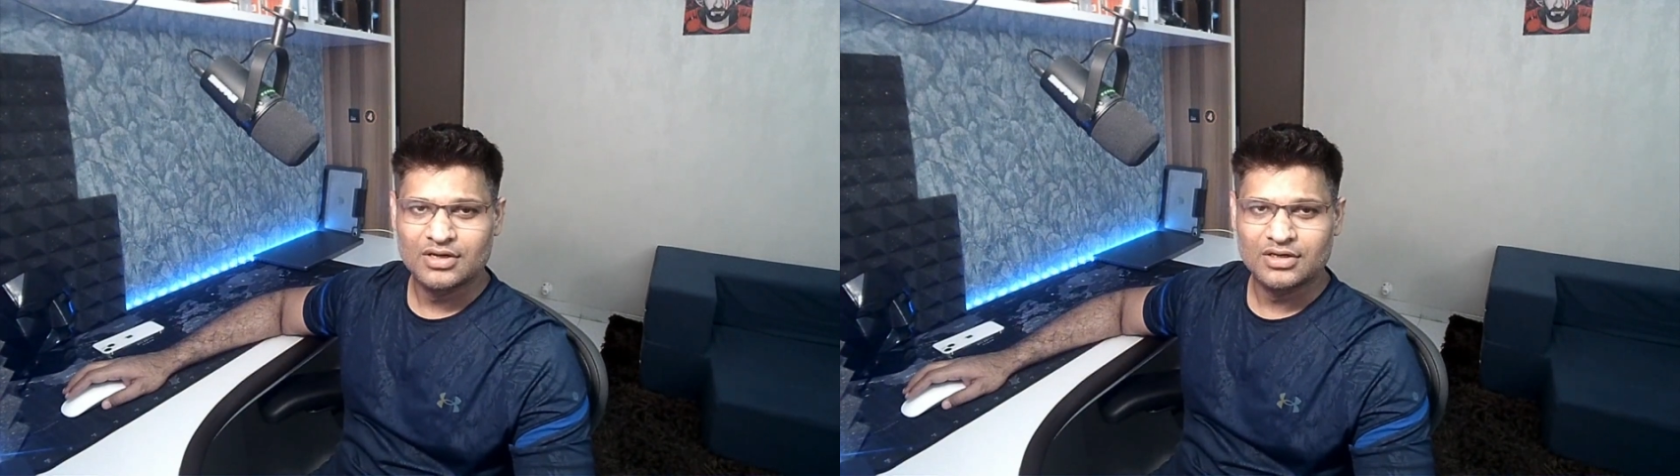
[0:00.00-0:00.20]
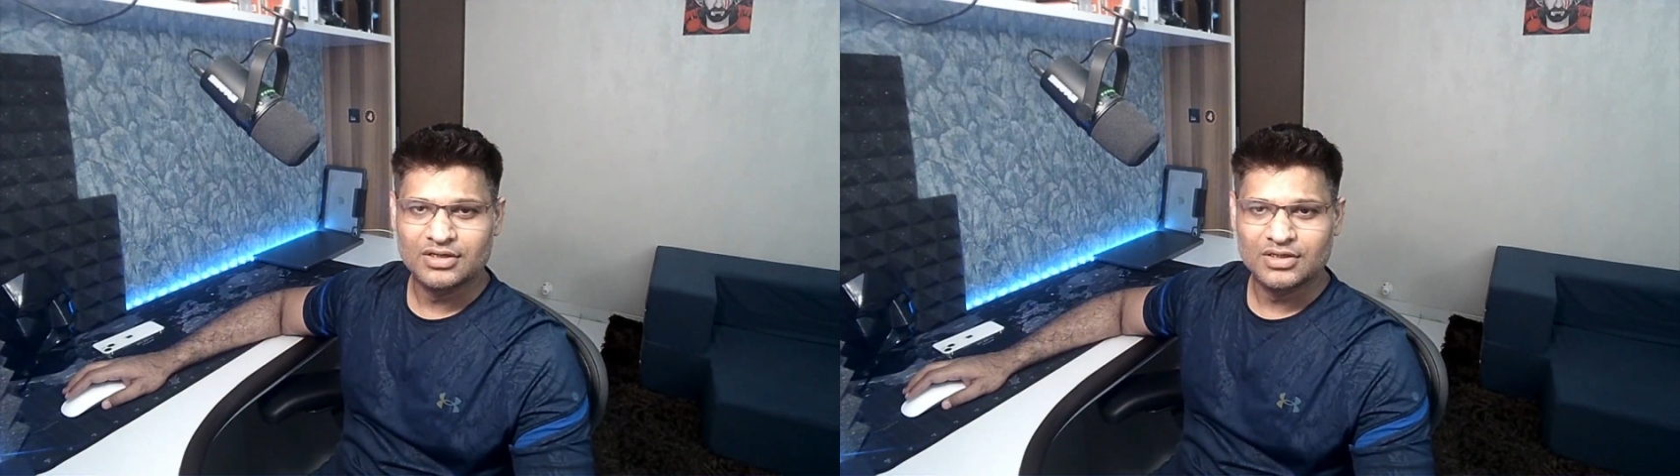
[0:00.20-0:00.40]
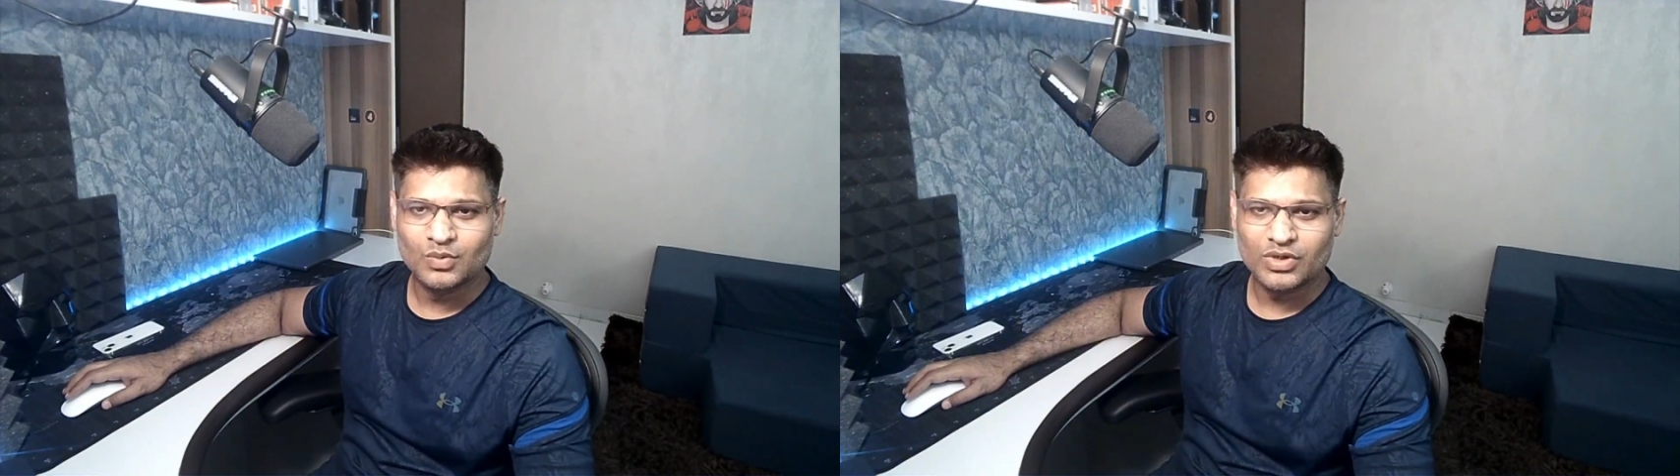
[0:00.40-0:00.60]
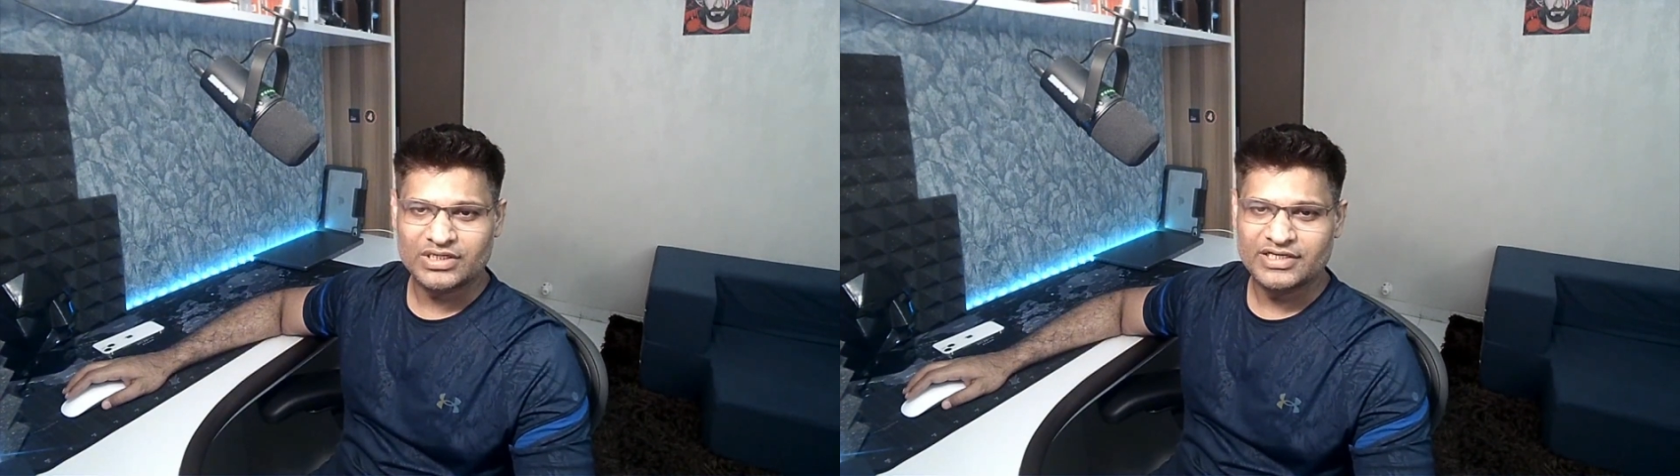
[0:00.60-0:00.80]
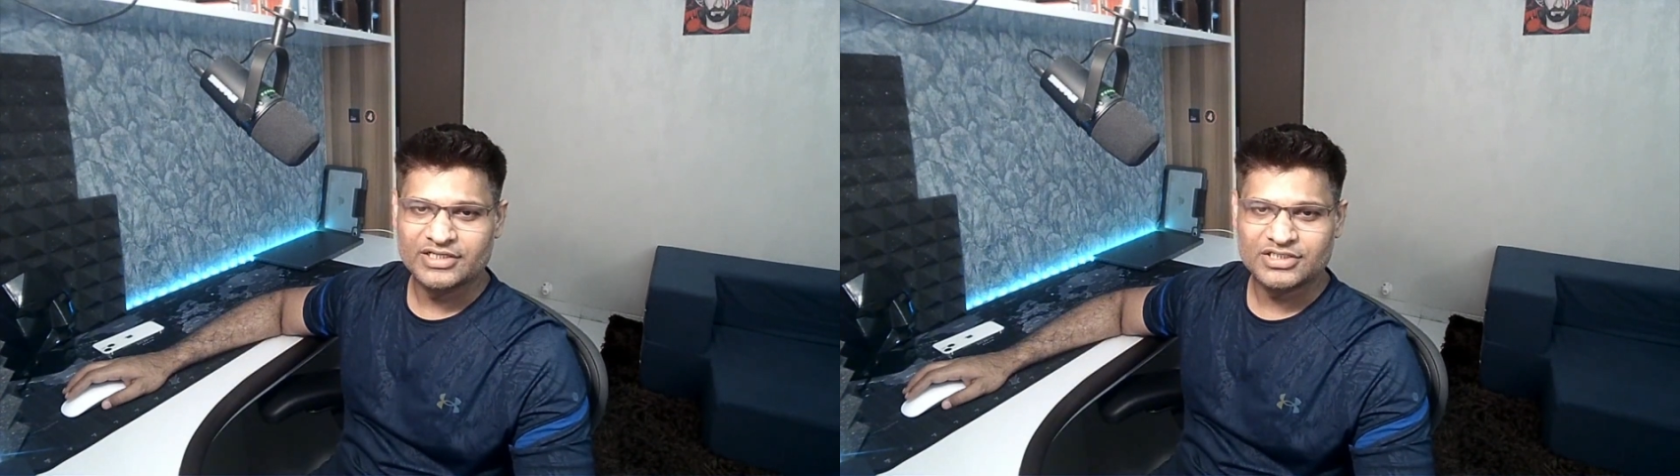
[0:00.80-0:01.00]
uh, what
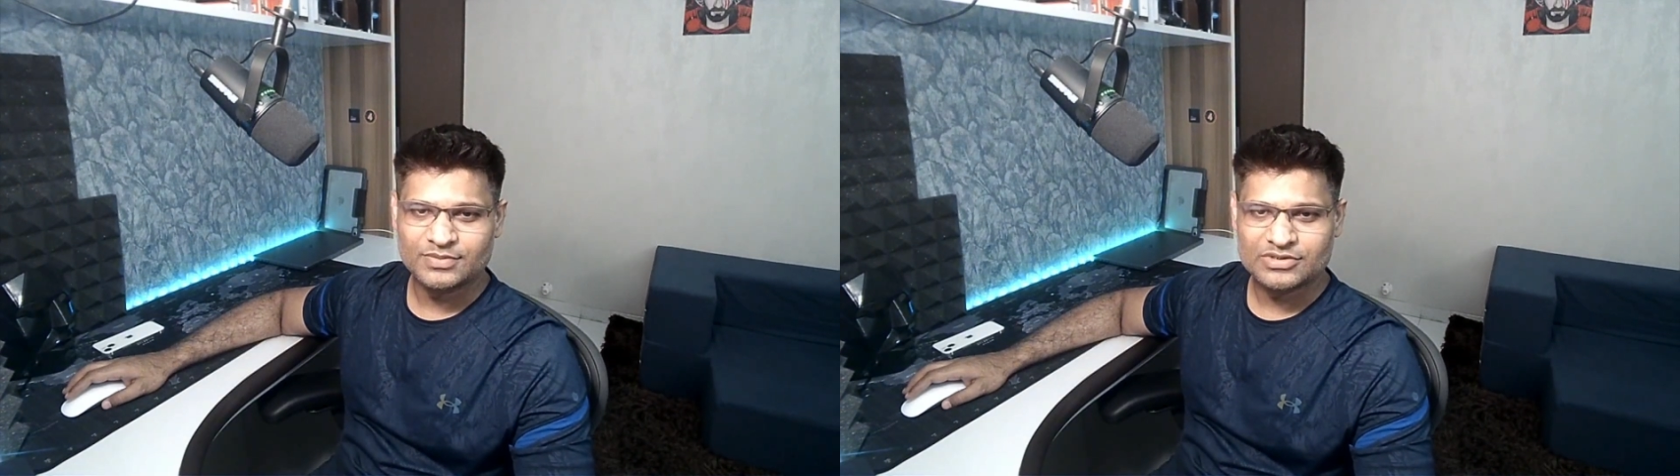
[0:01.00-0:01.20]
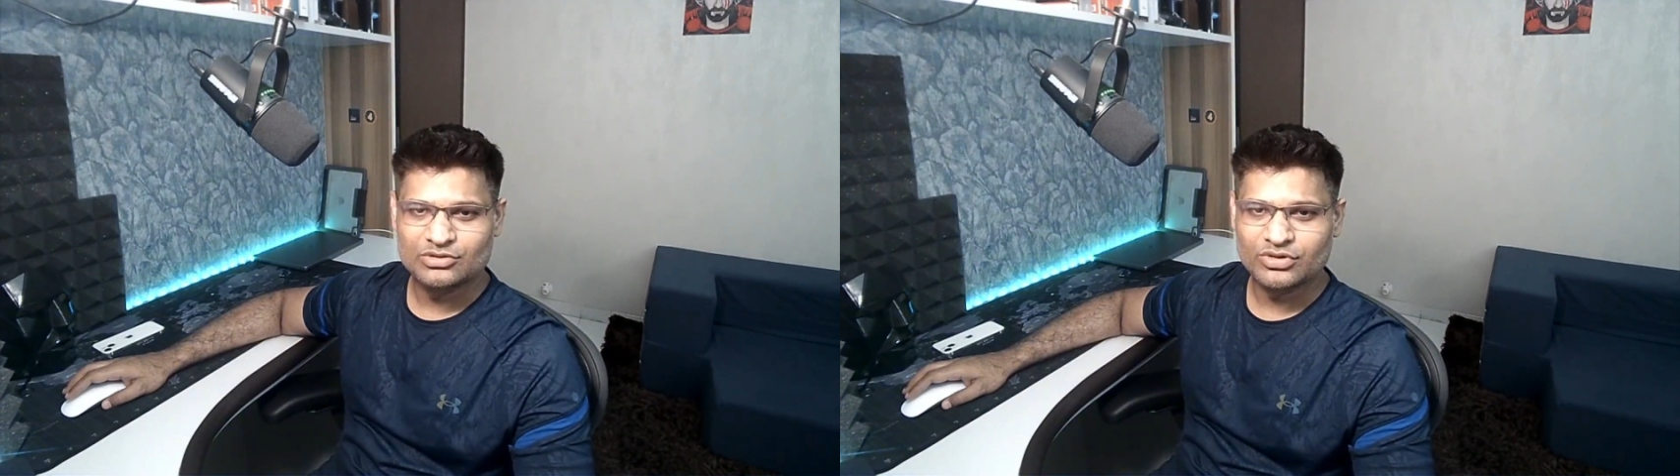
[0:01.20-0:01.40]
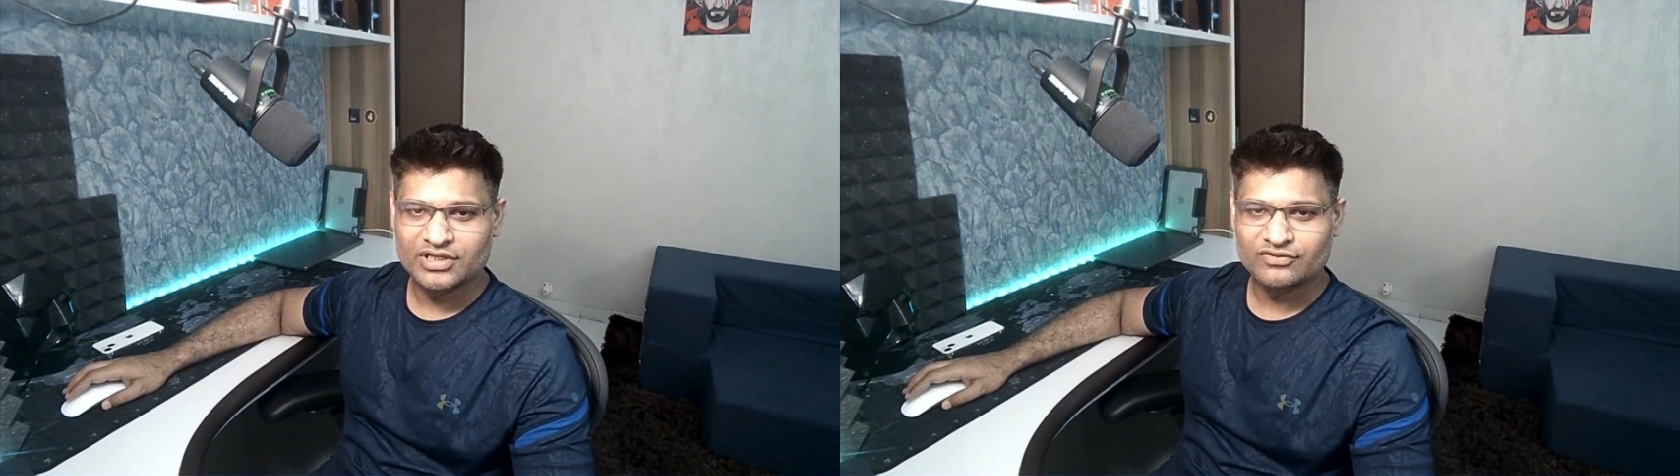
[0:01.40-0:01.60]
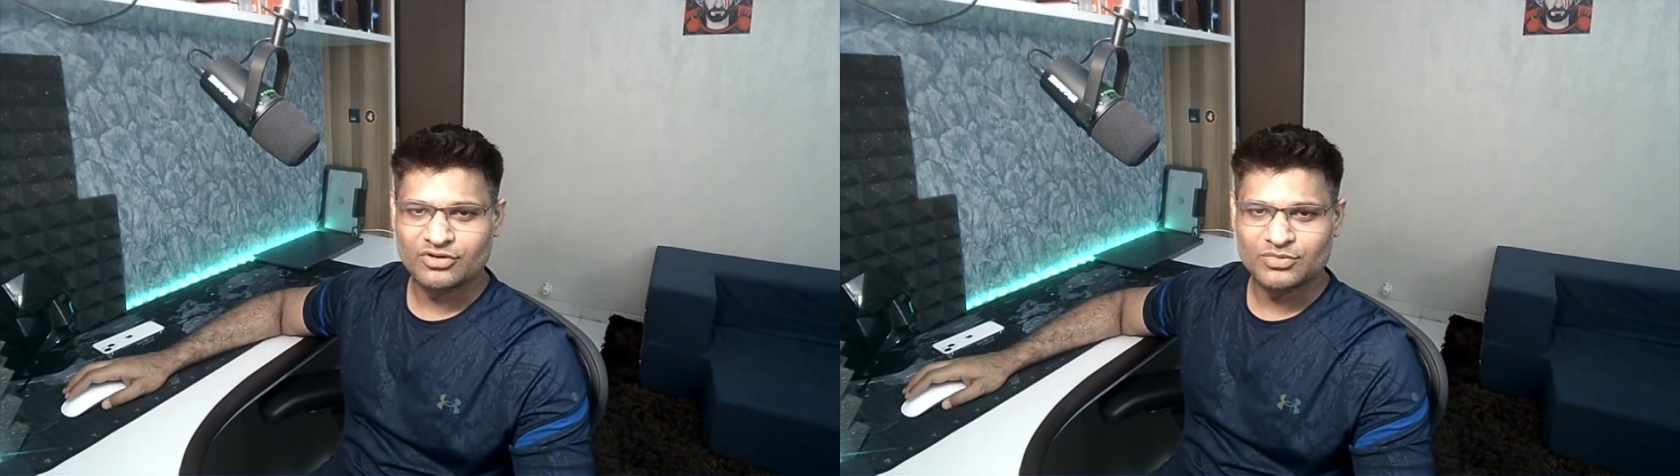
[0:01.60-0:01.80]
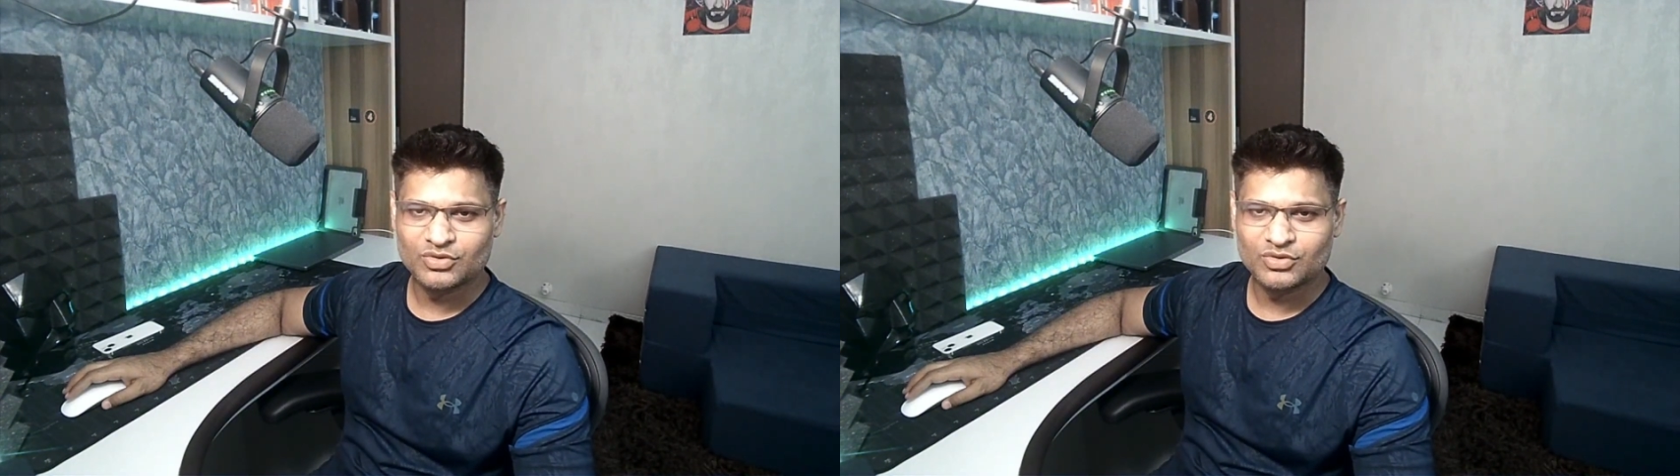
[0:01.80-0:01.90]
leadership is looking from